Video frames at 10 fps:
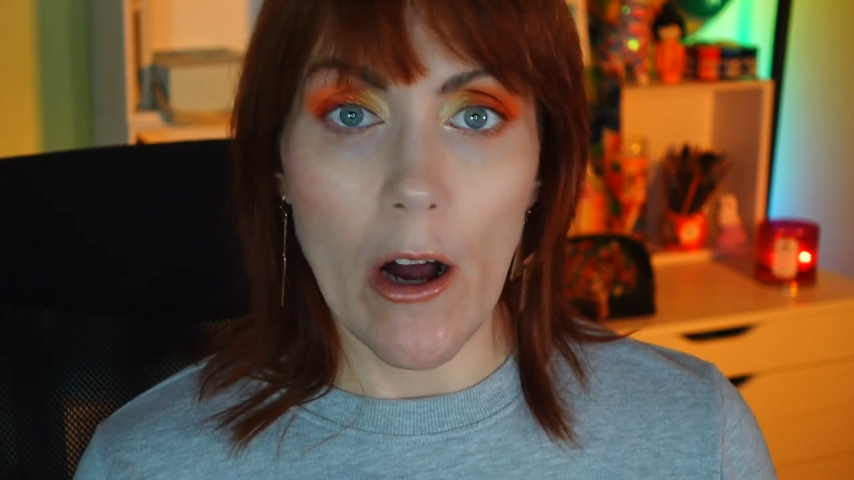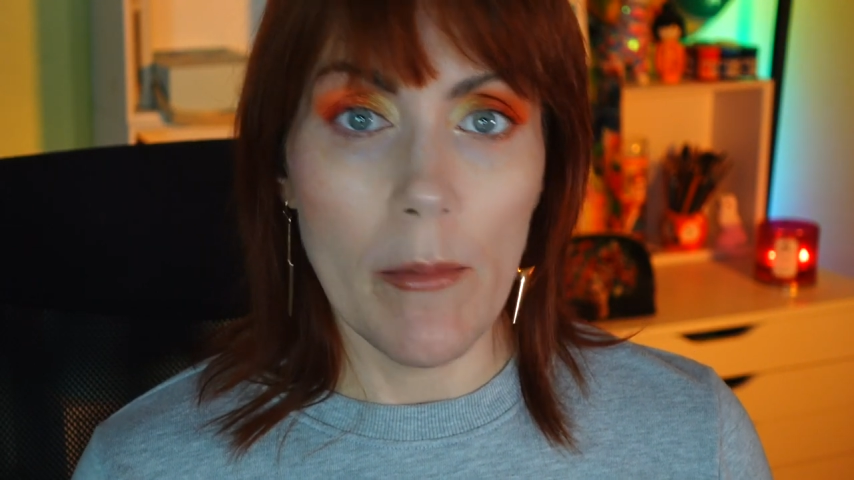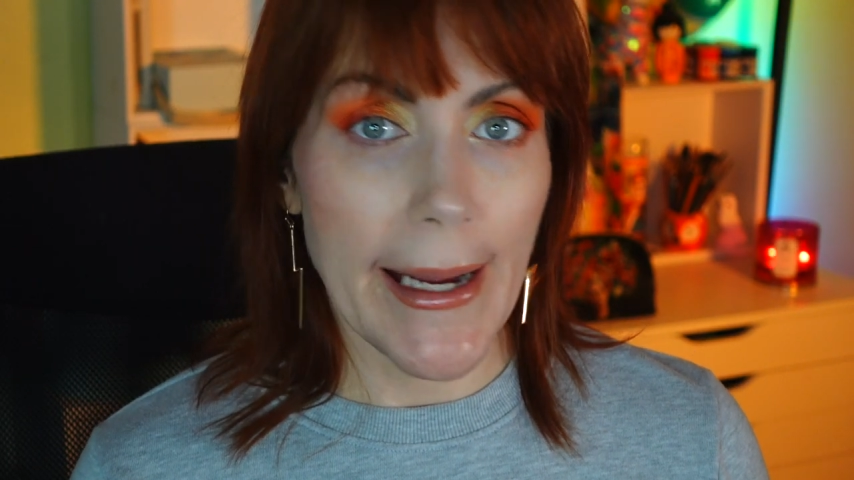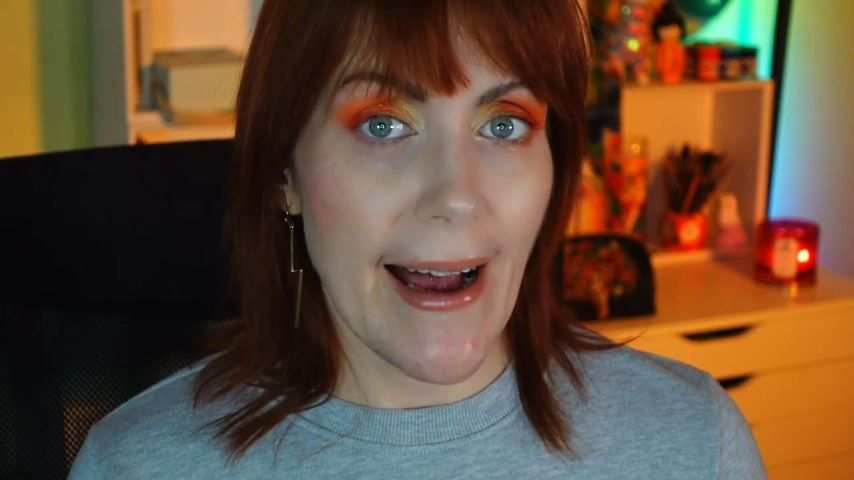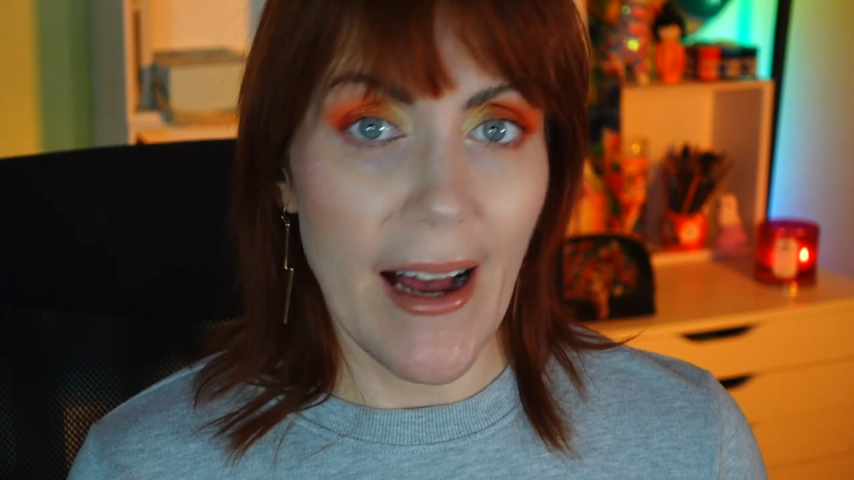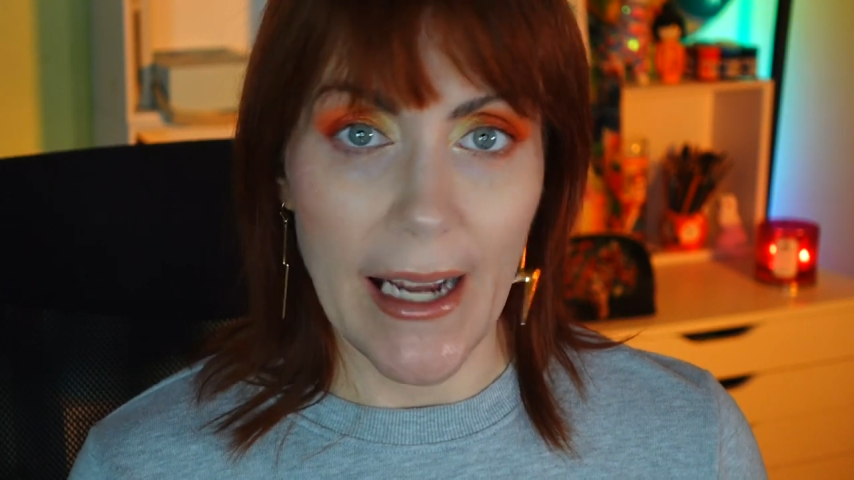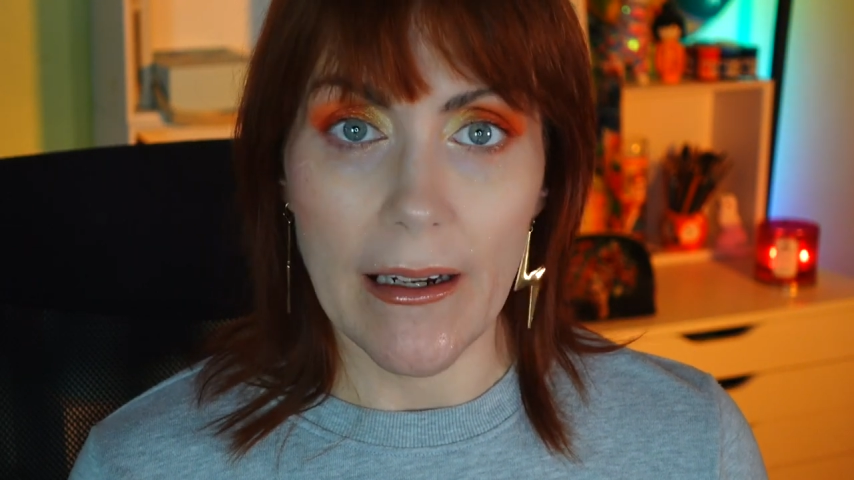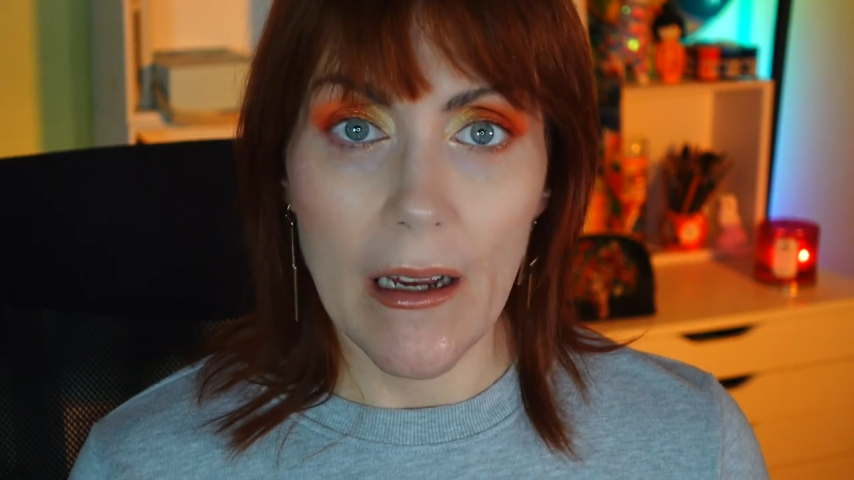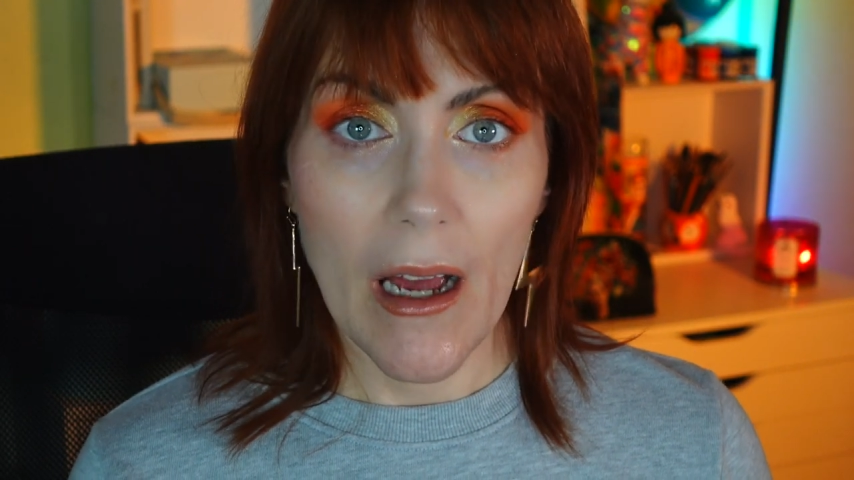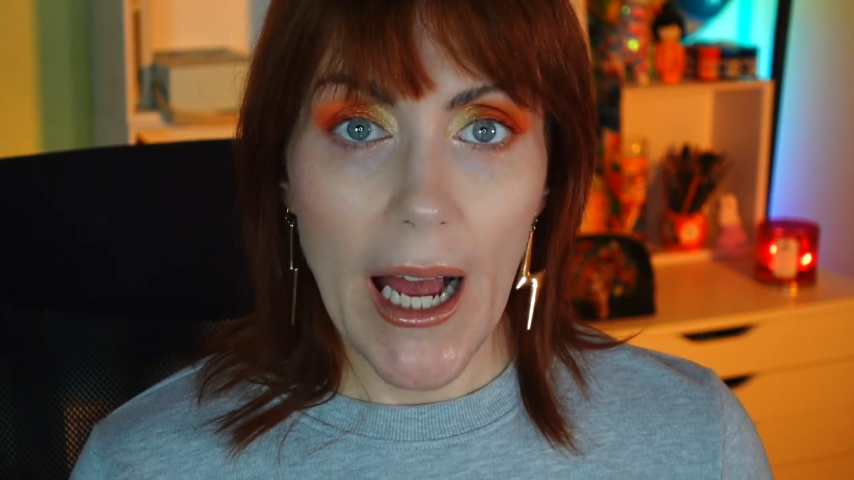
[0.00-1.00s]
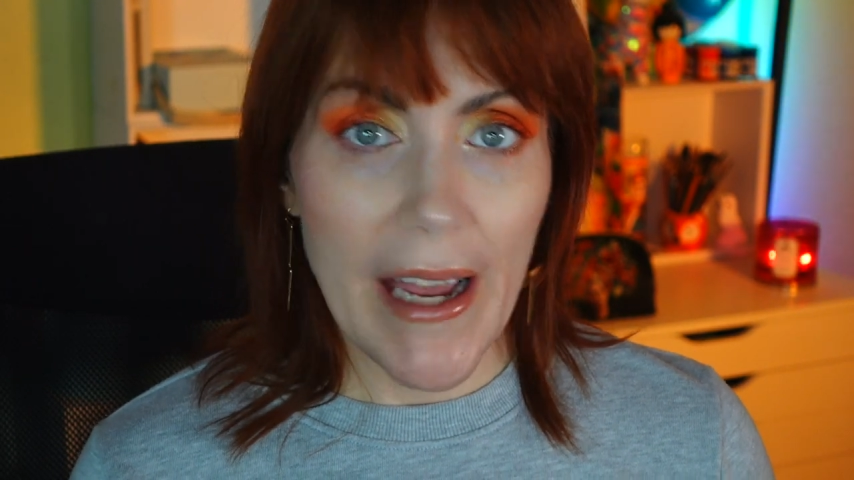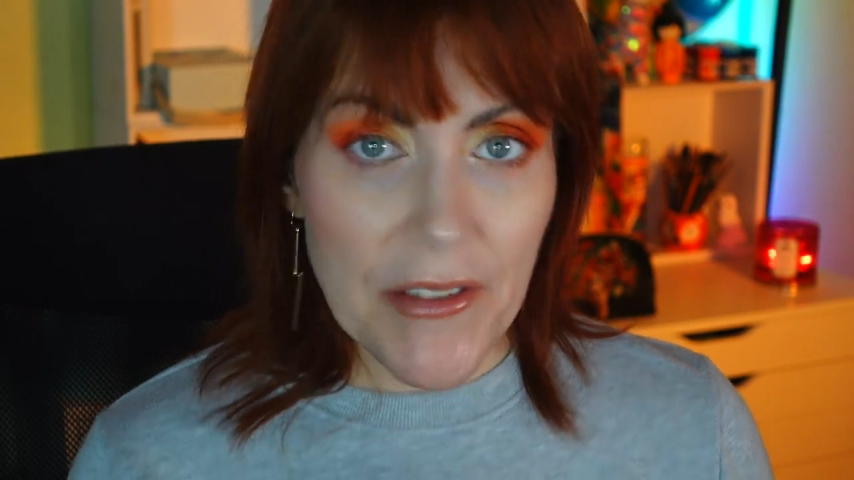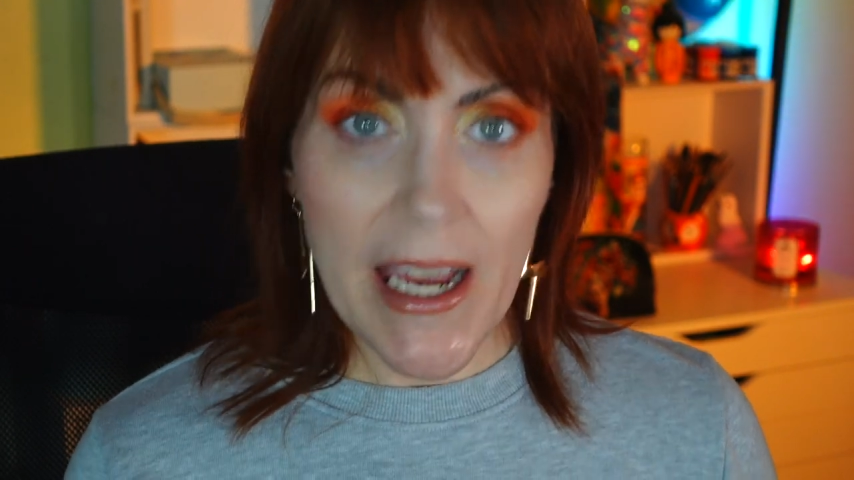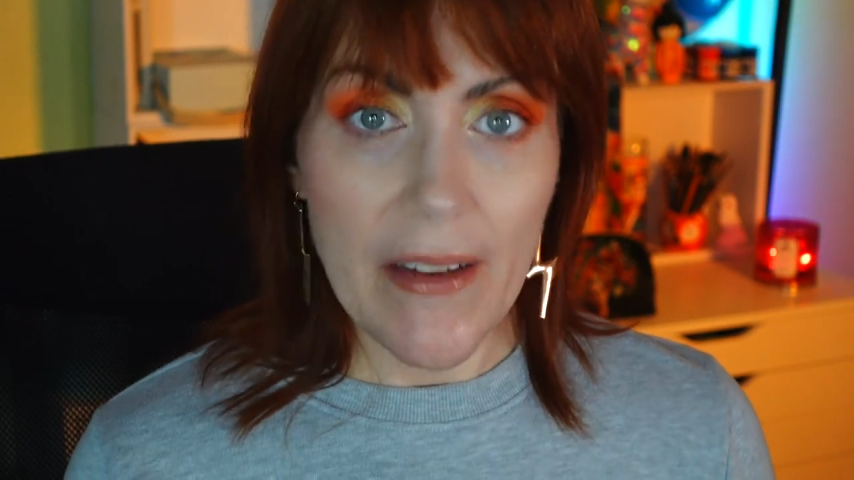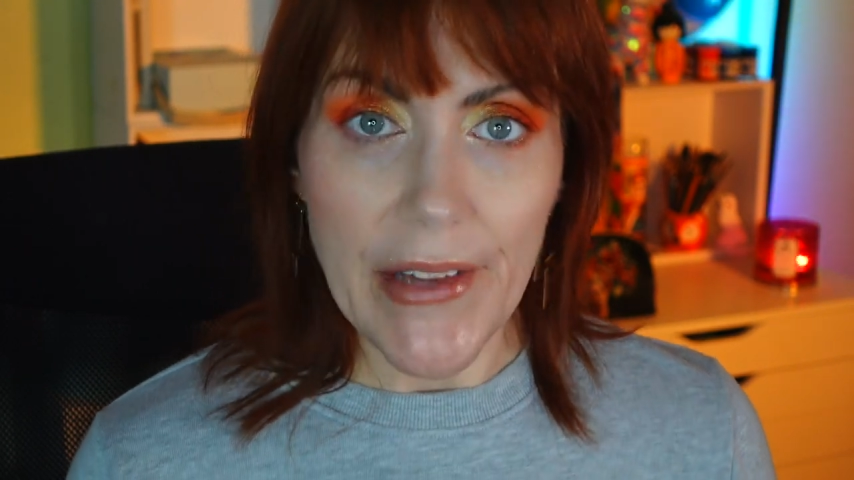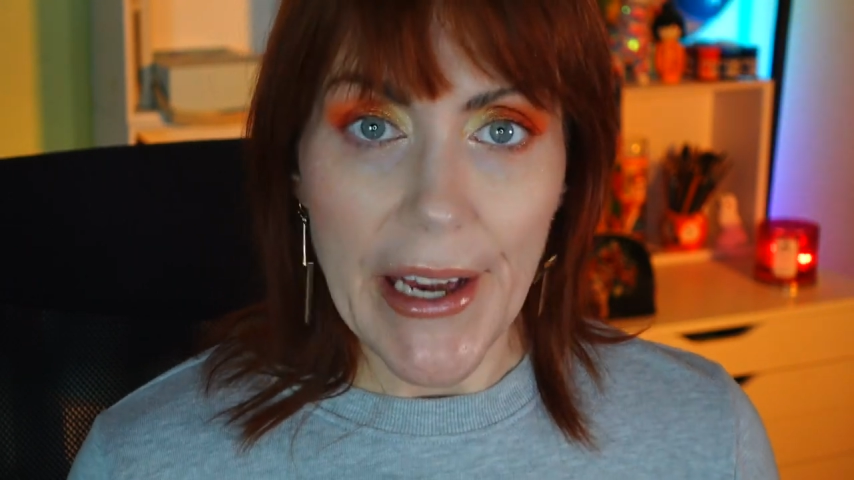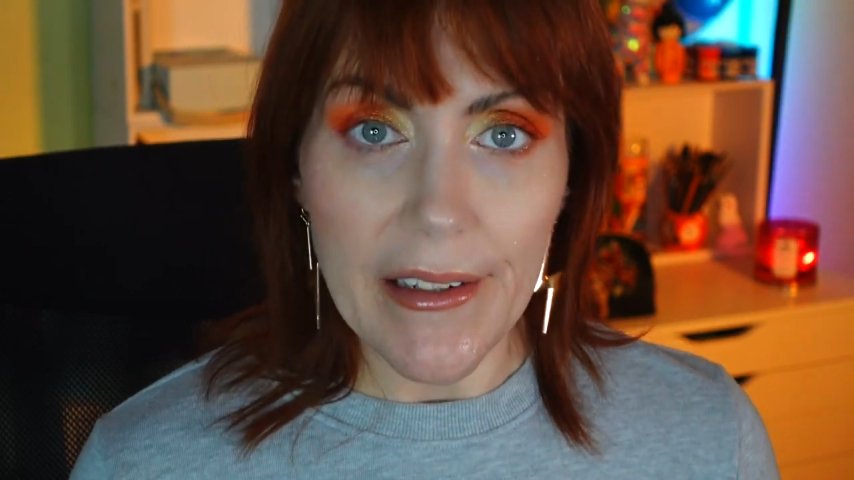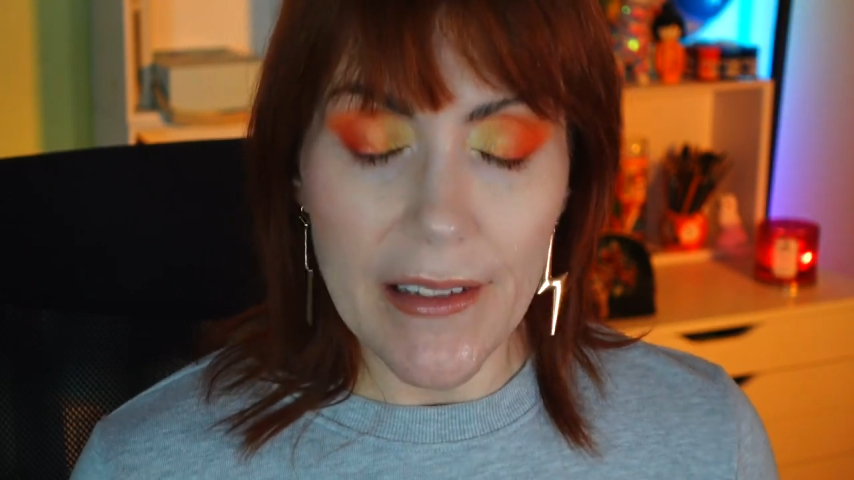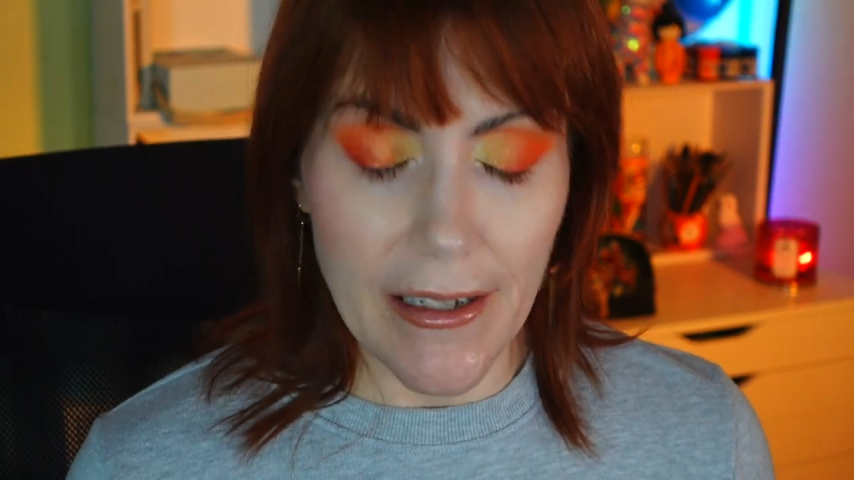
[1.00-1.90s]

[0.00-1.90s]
oh my God, I have to have that.